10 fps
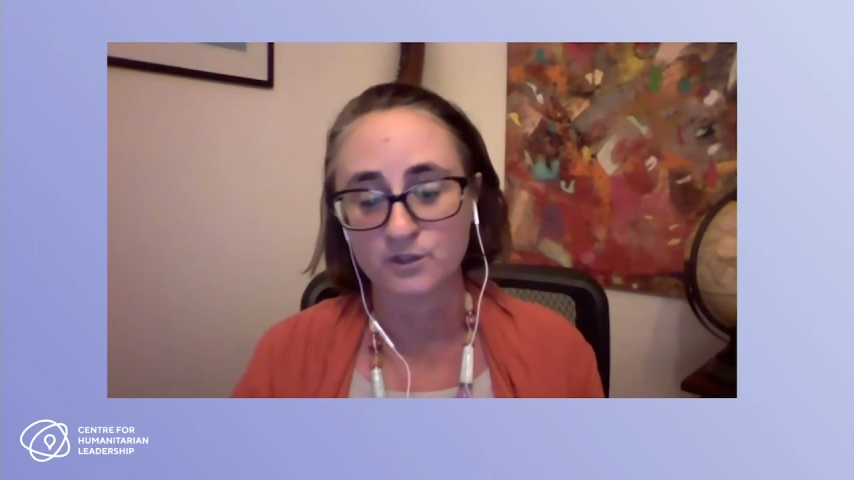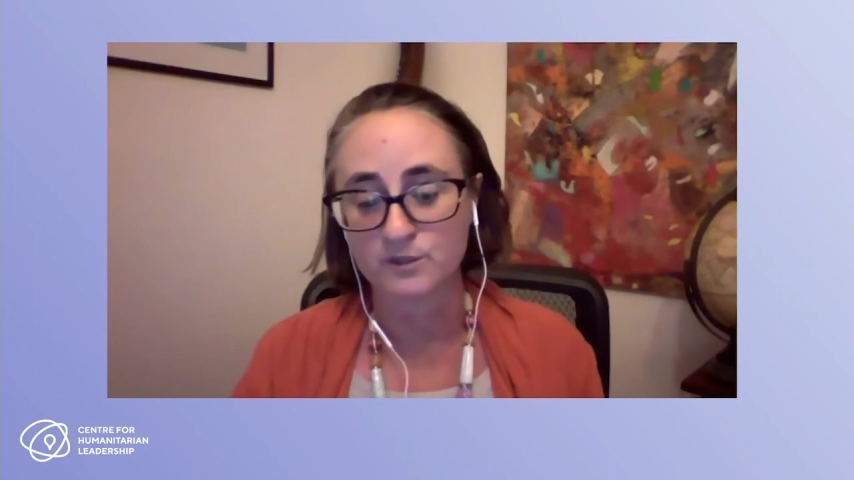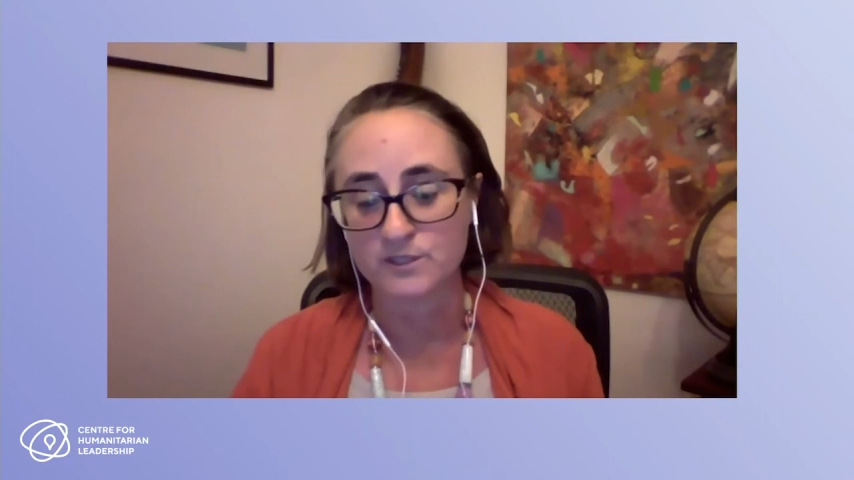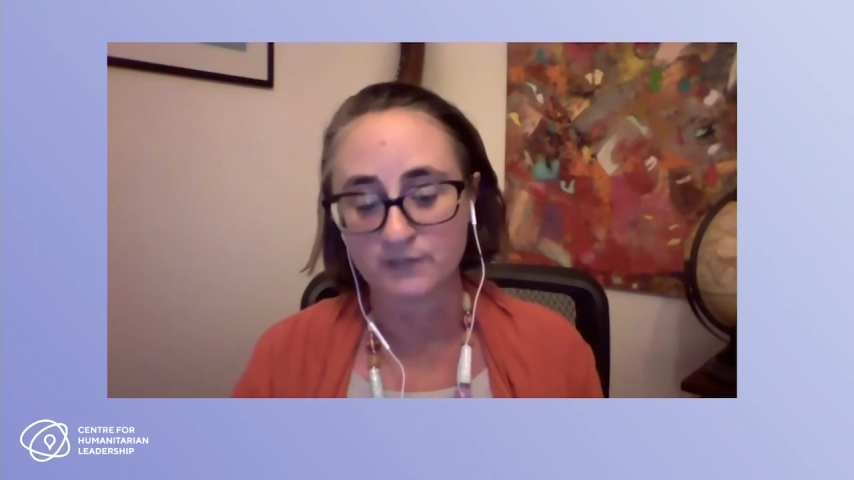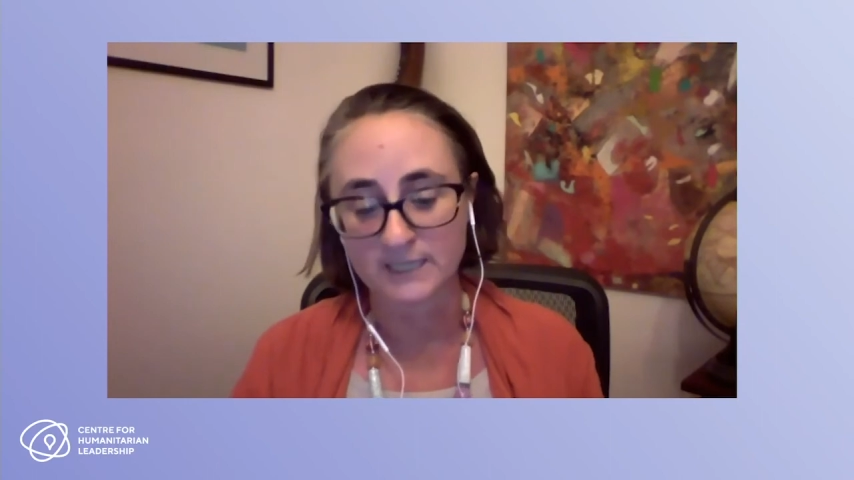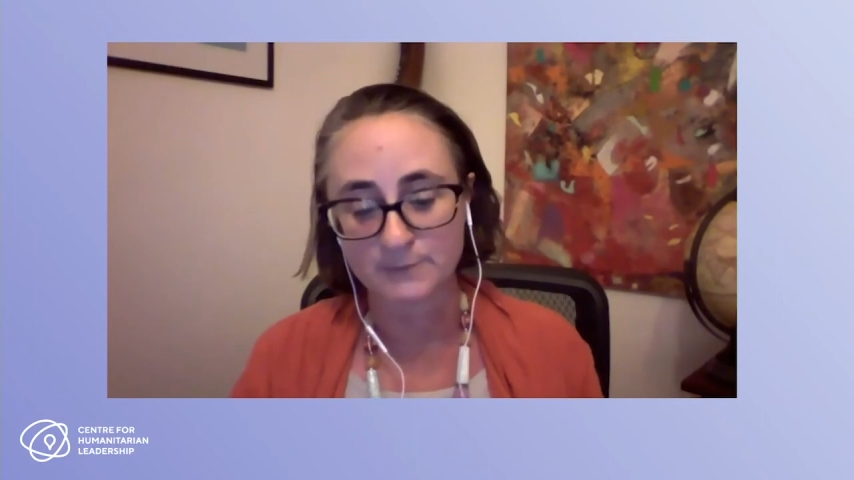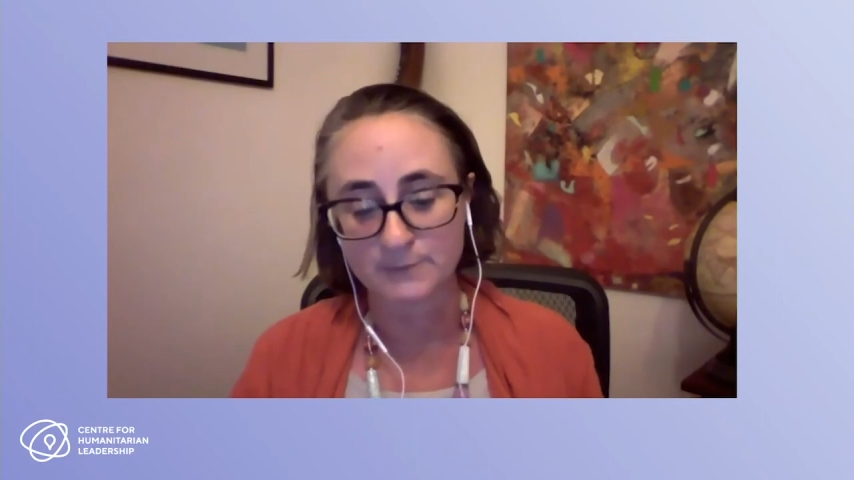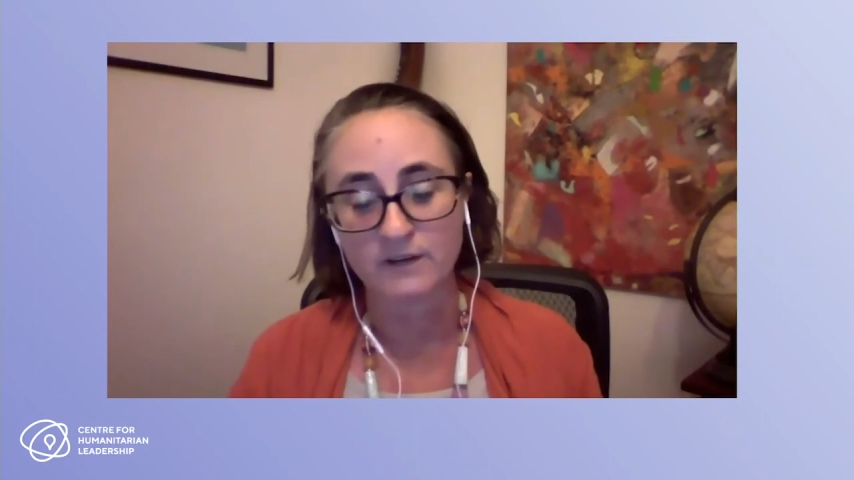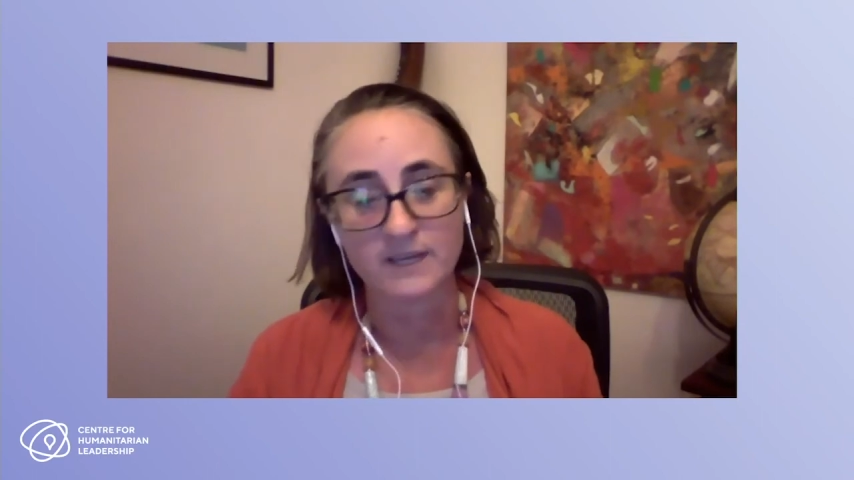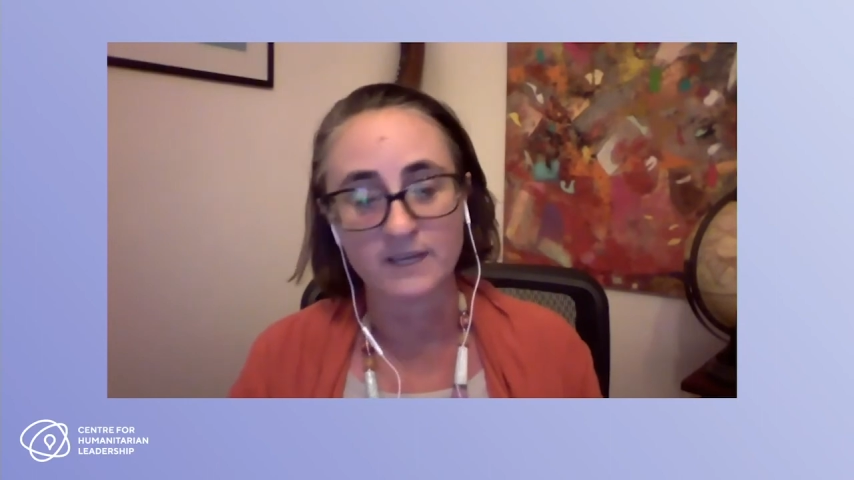
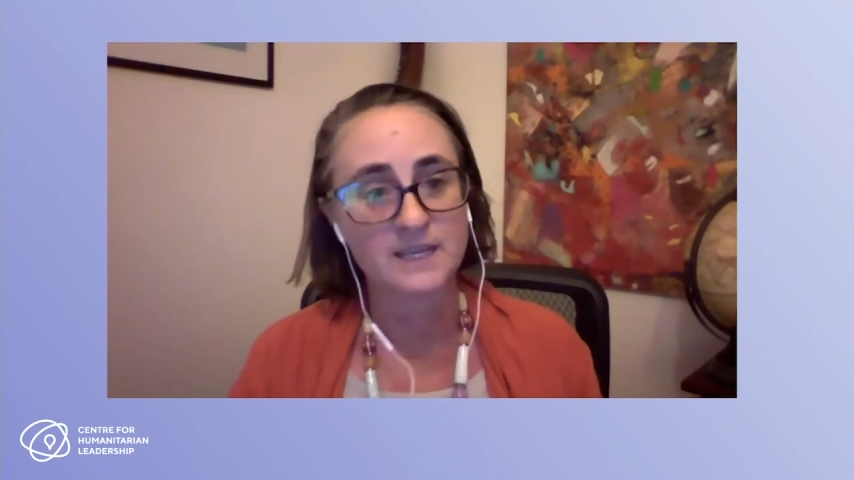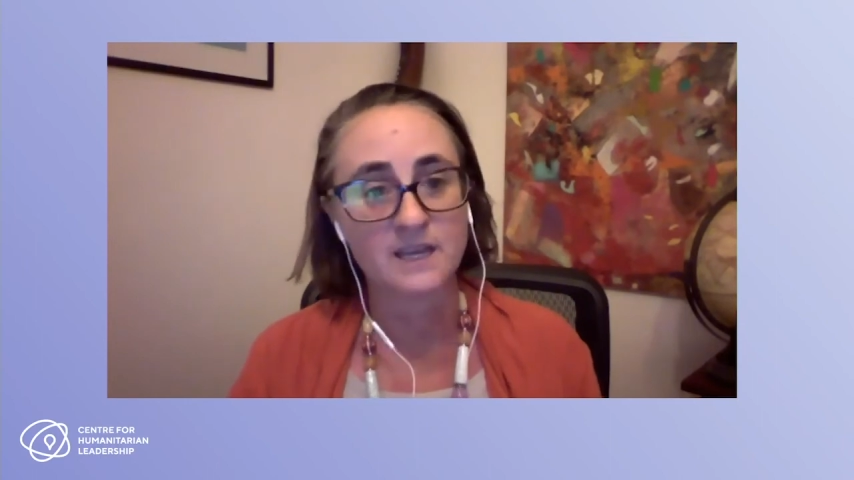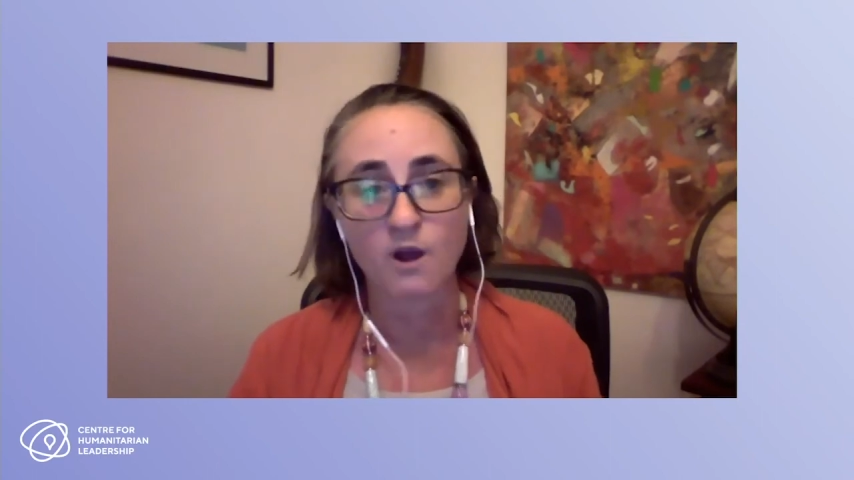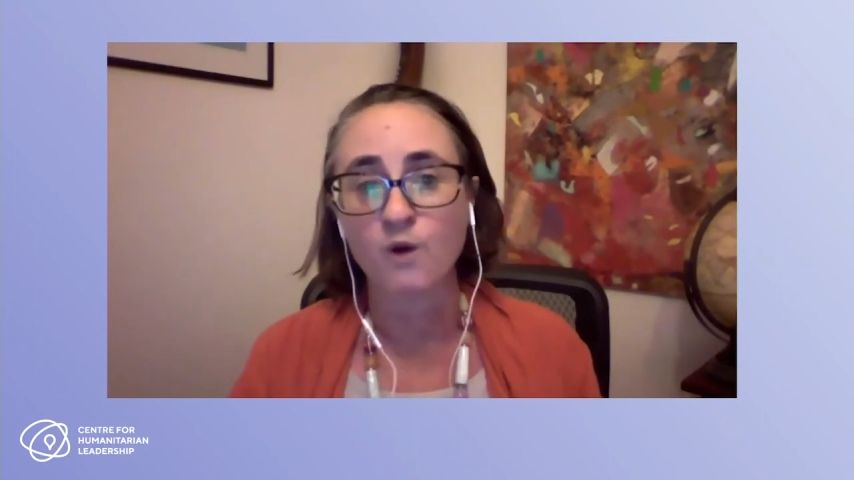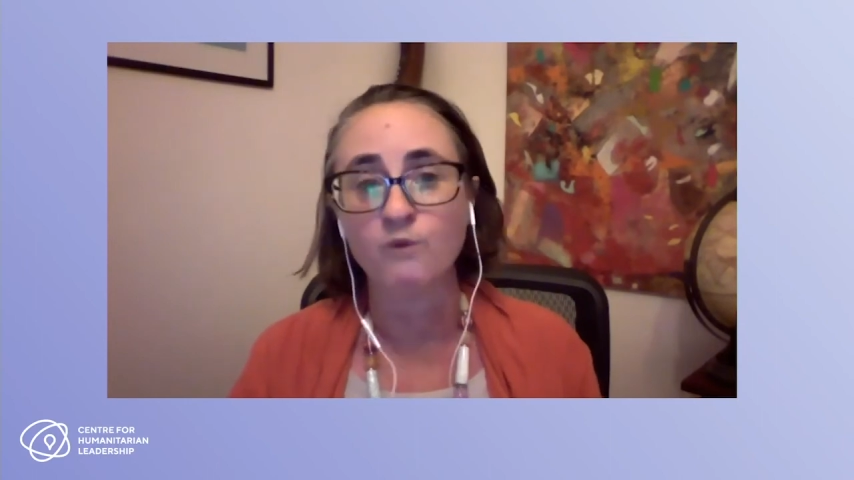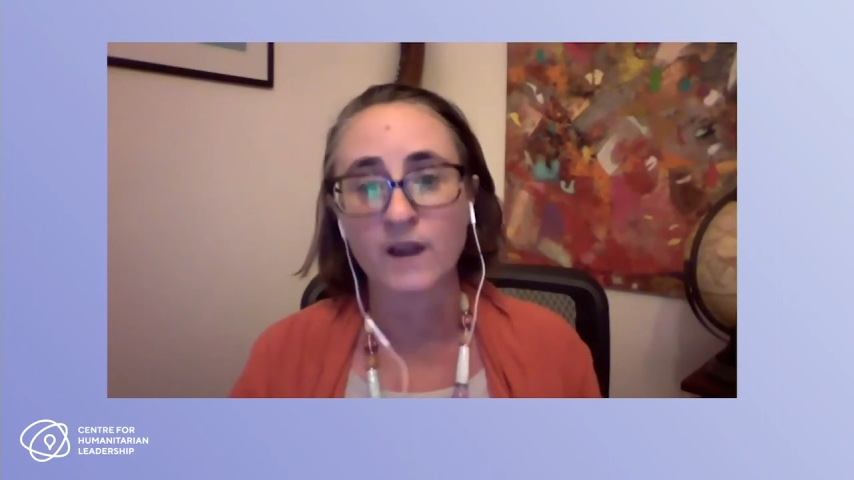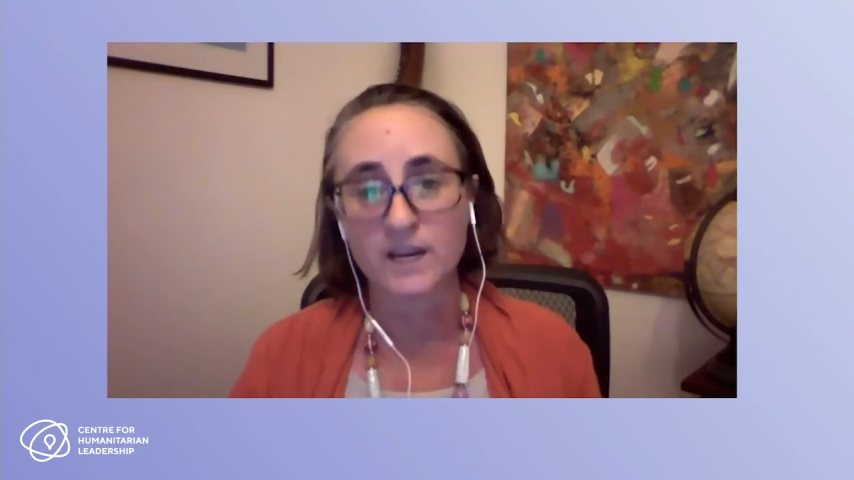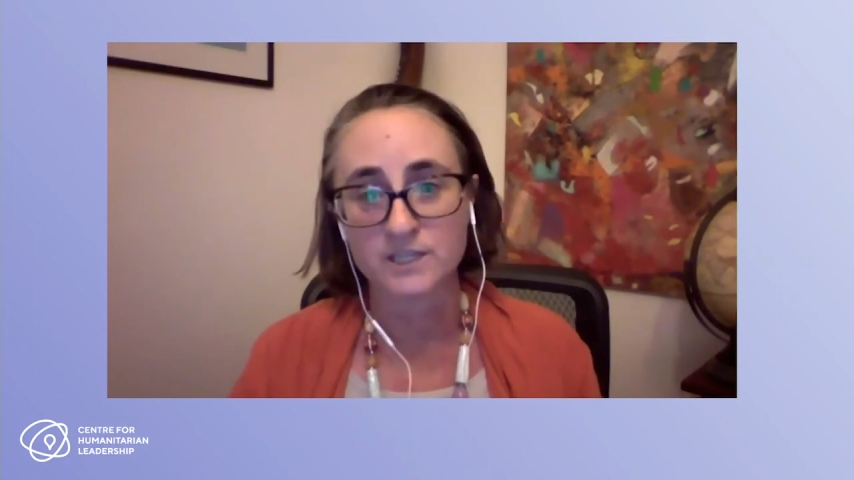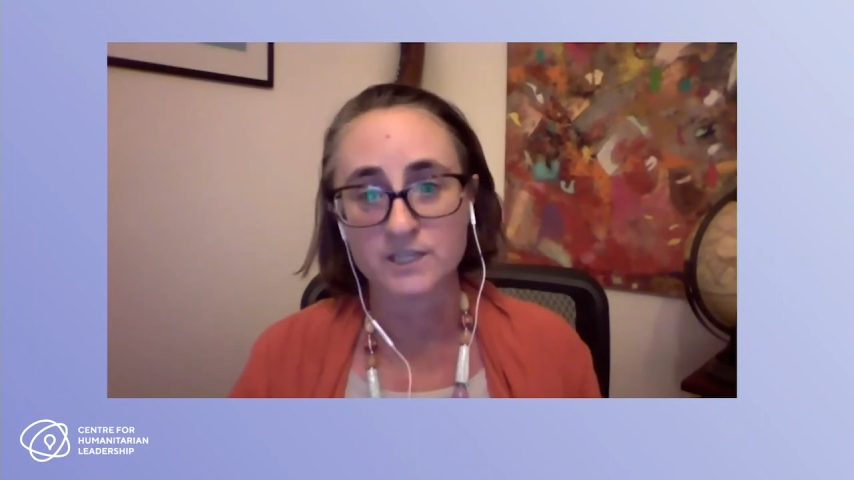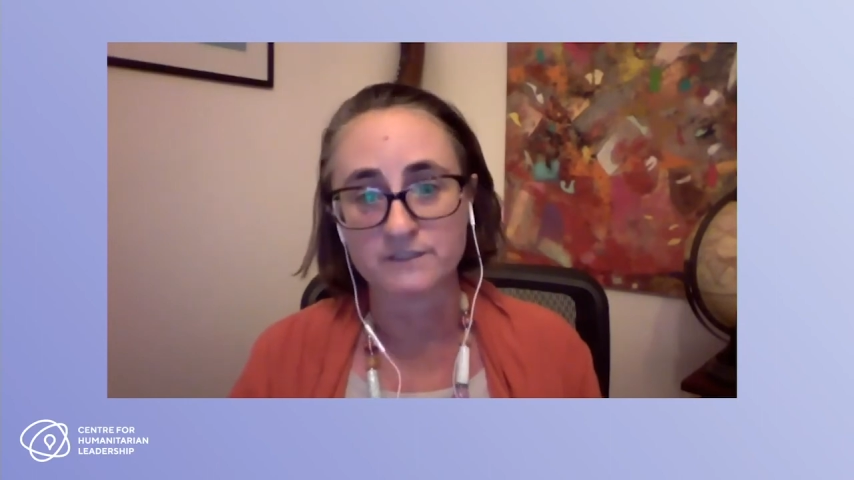experience in a whole range
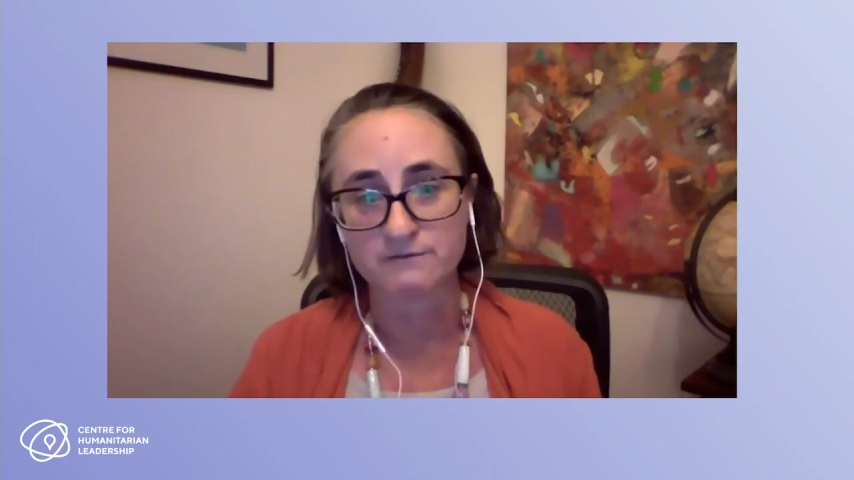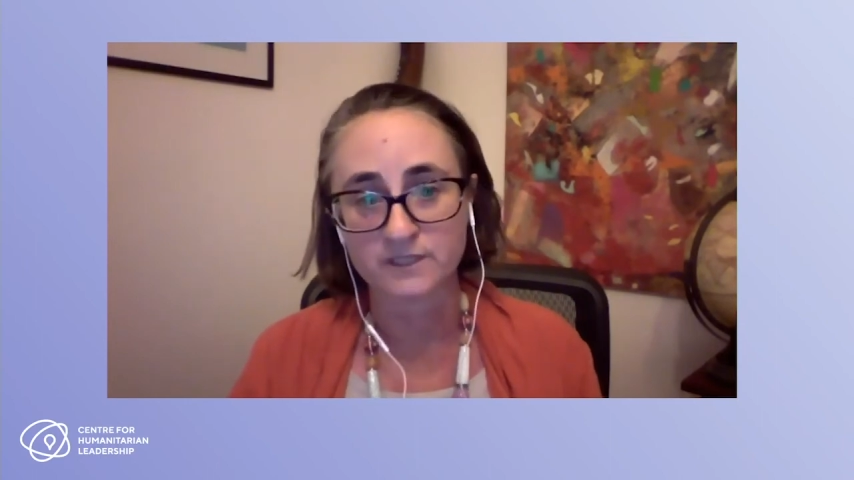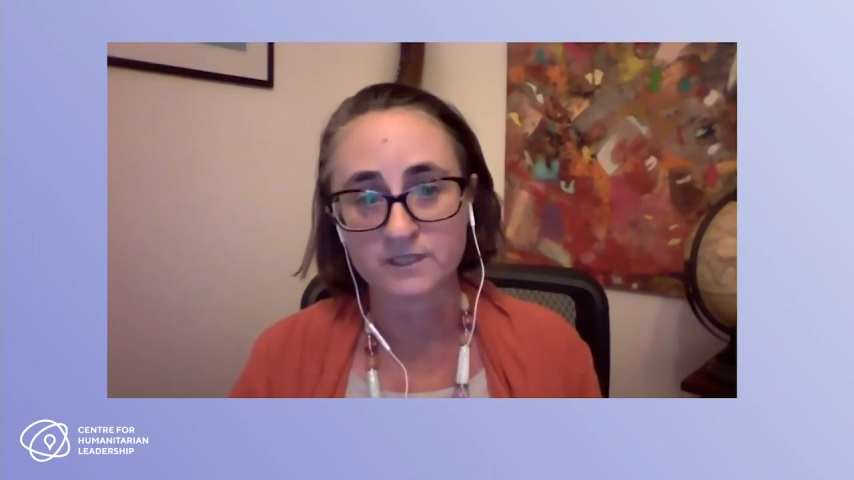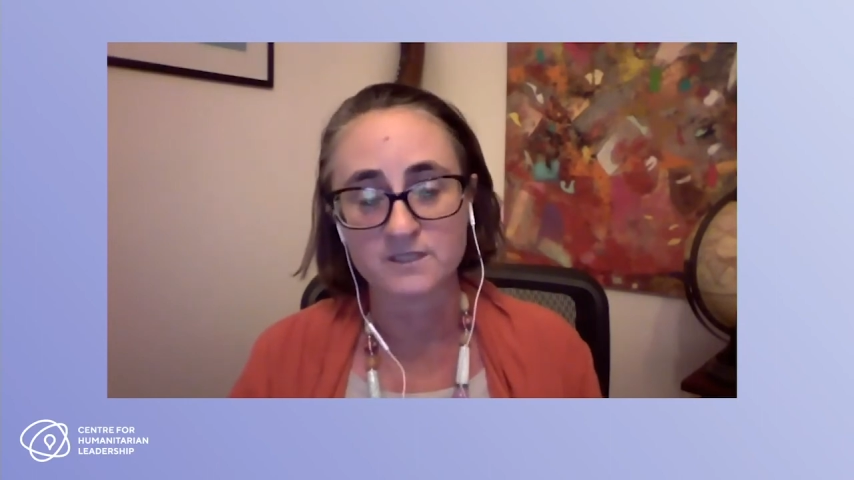of different